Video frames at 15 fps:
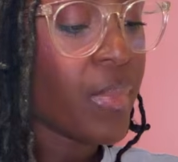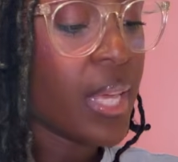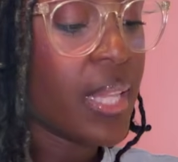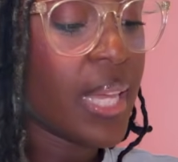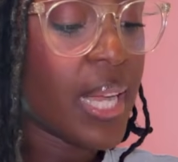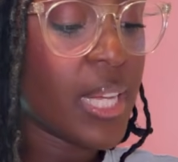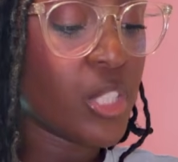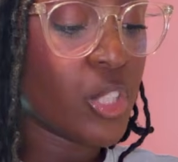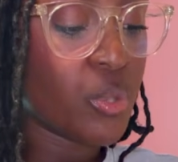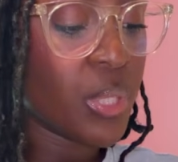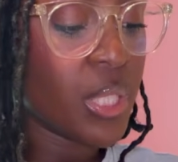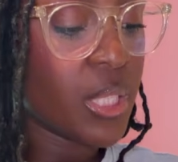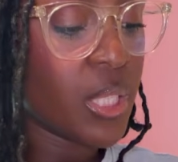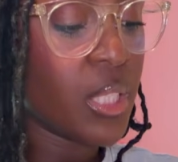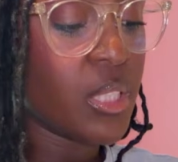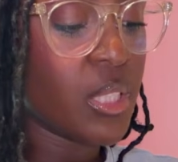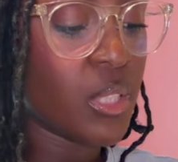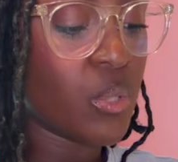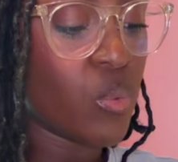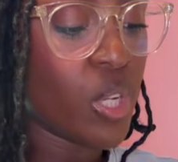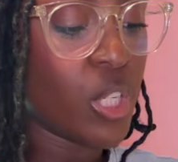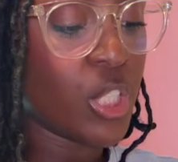Like, I strictly
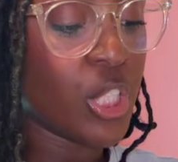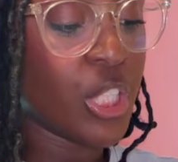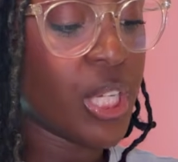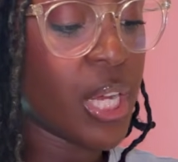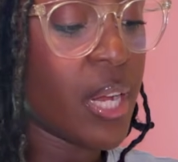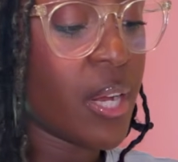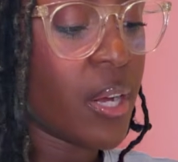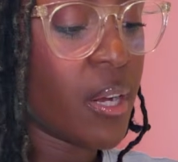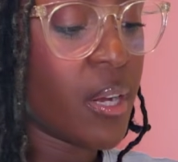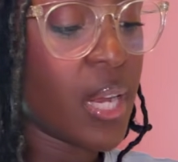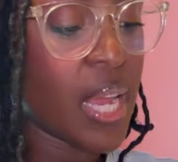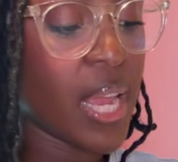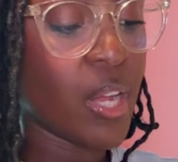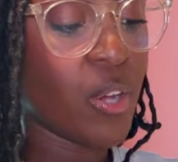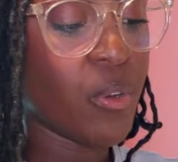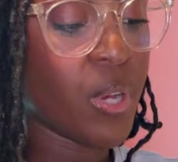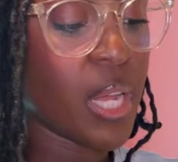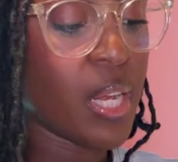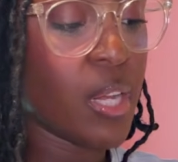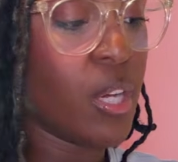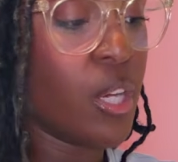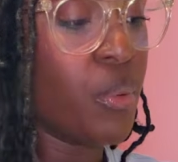just want to share and
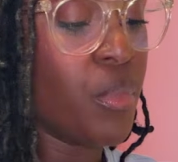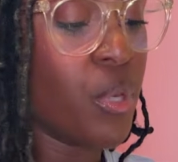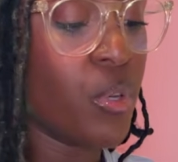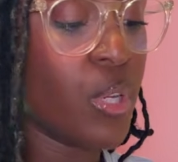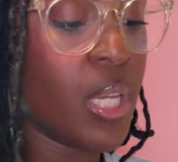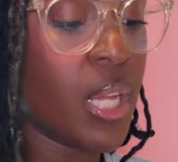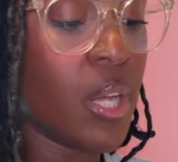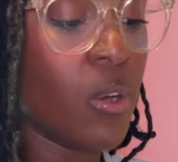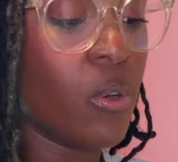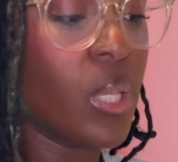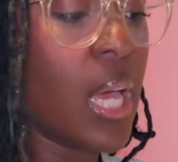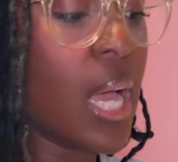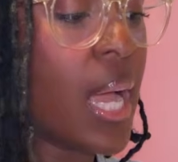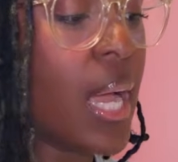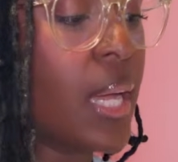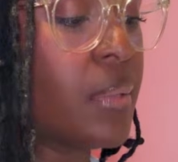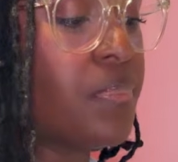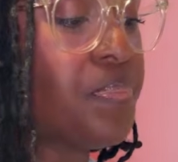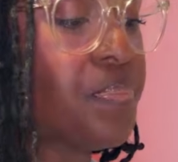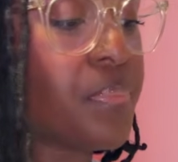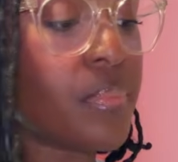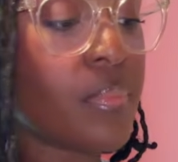create a community online
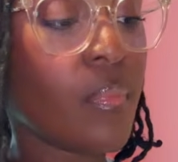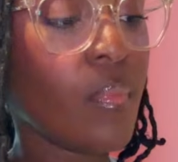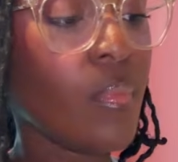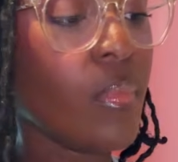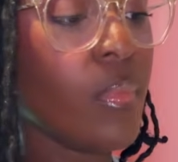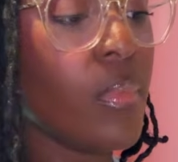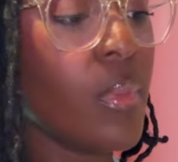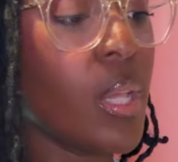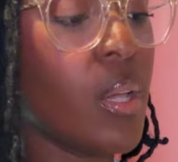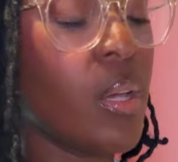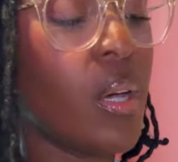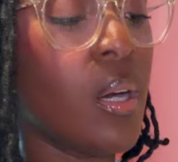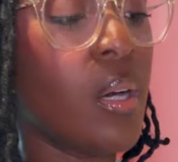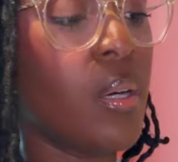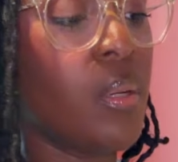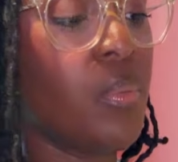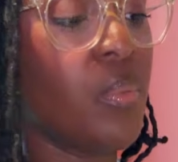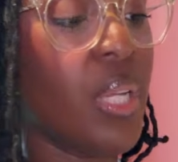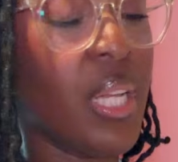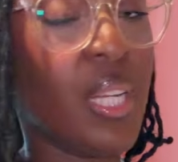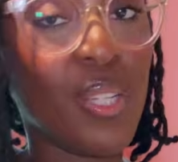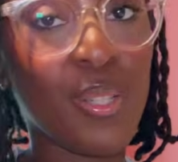when
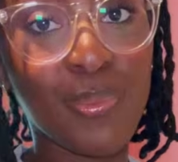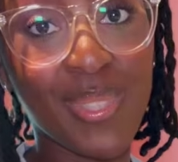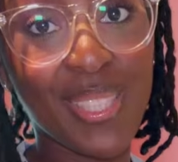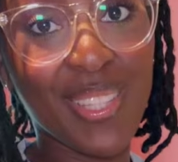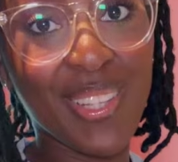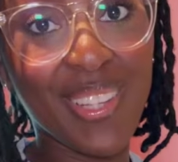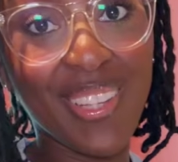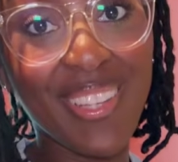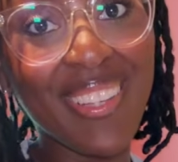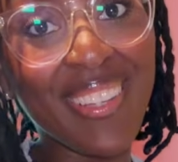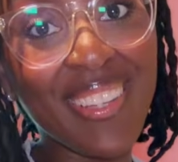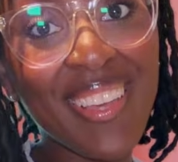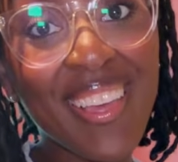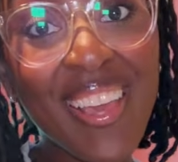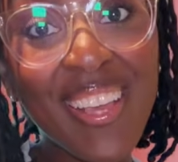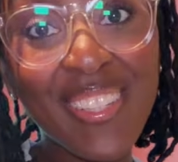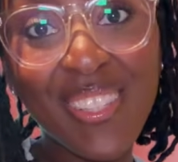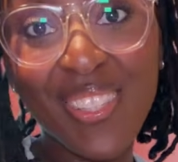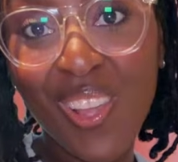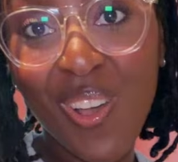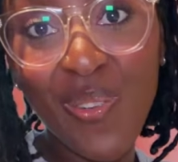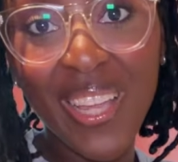it comes to
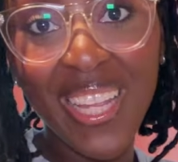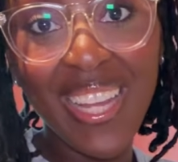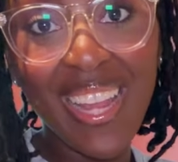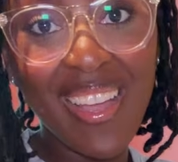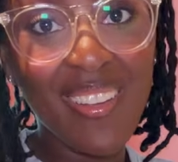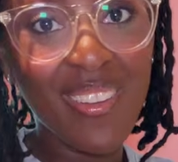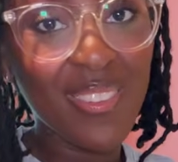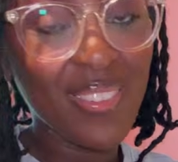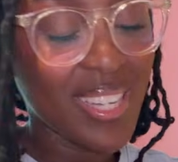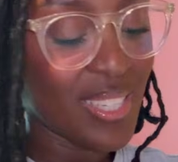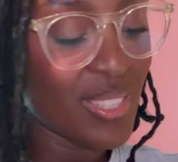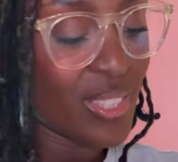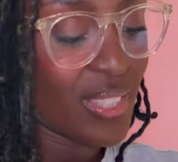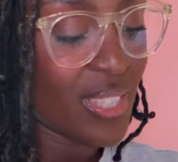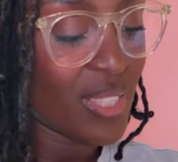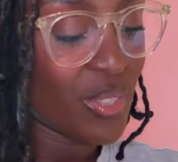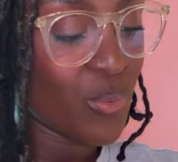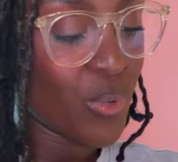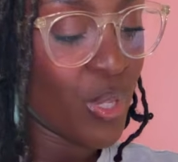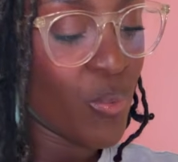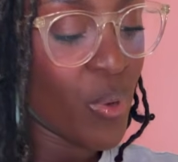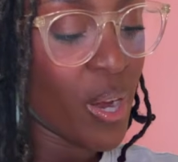sewing now. That's
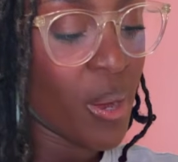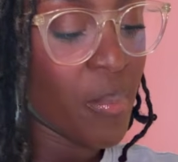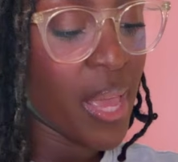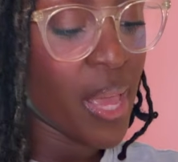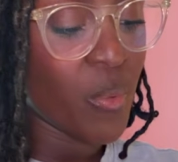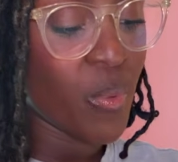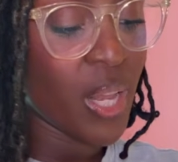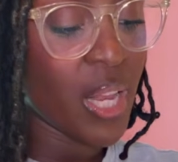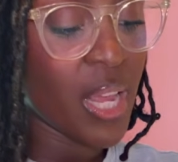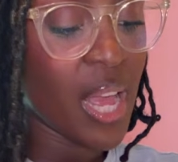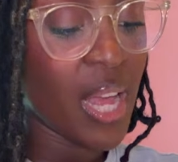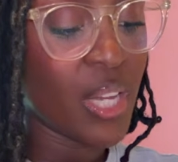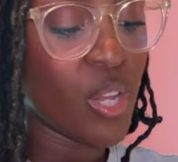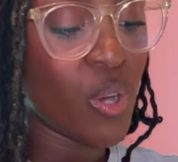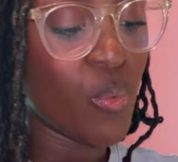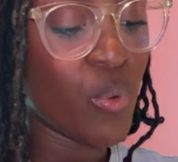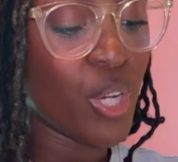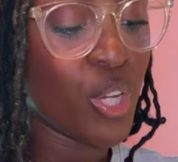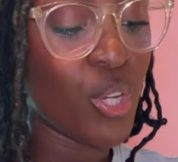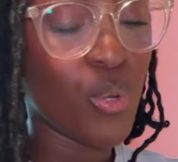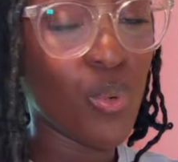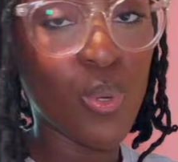really where I'm at with it. I don't want
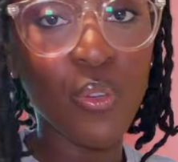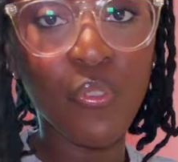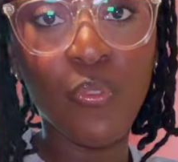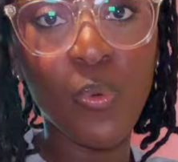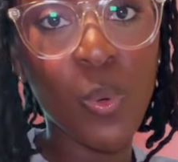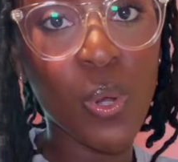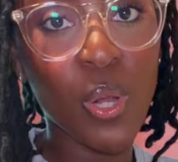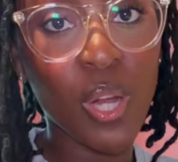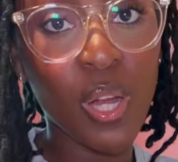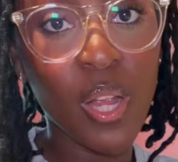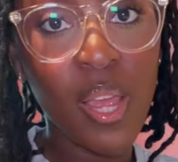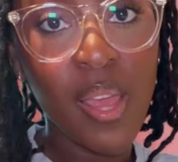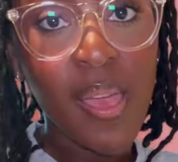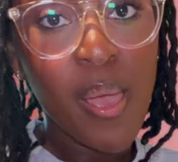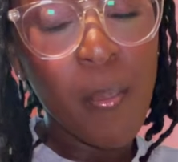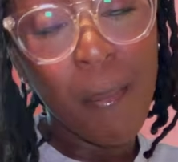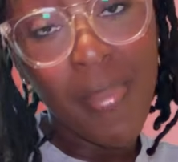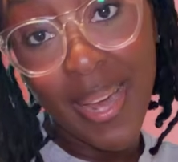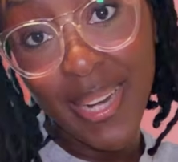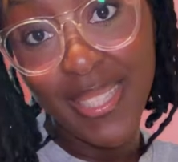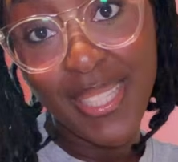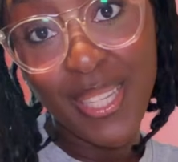to do it for
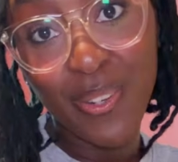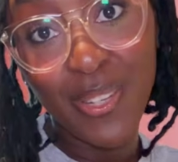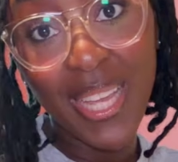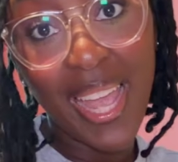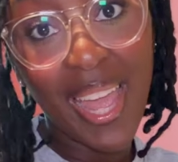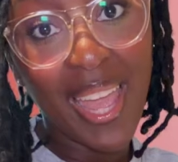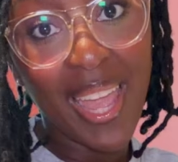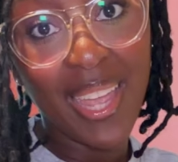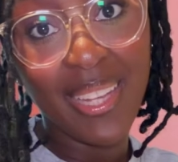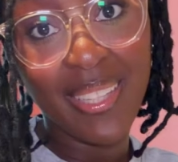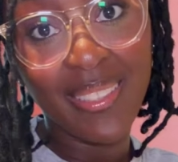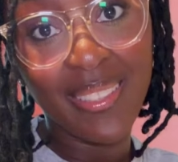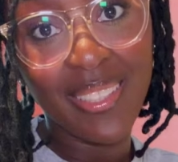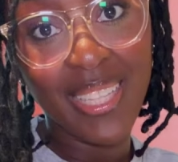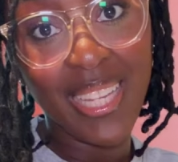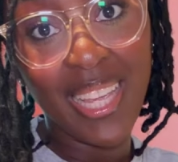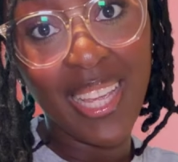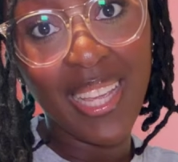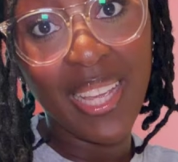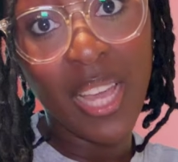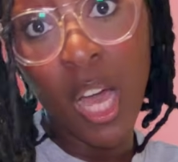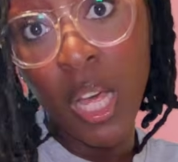monetary gain
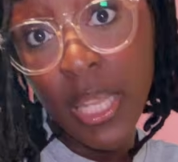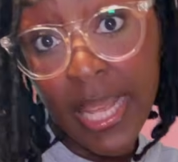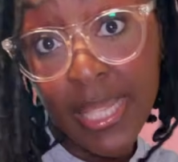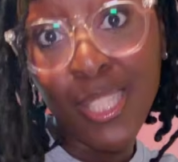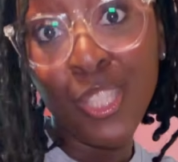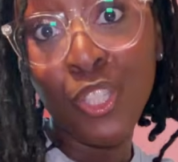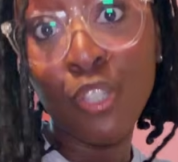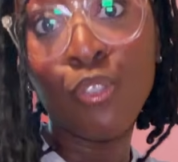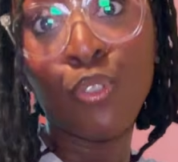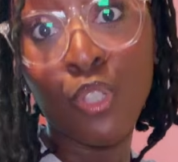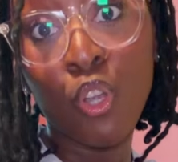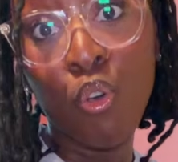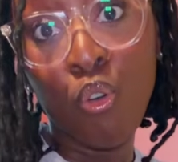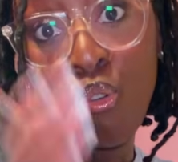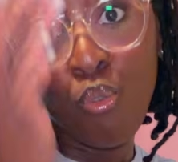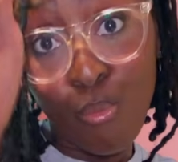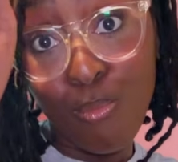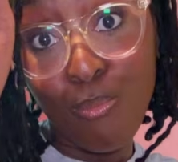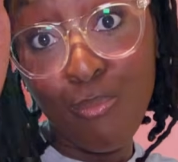again, unless it's YouTube.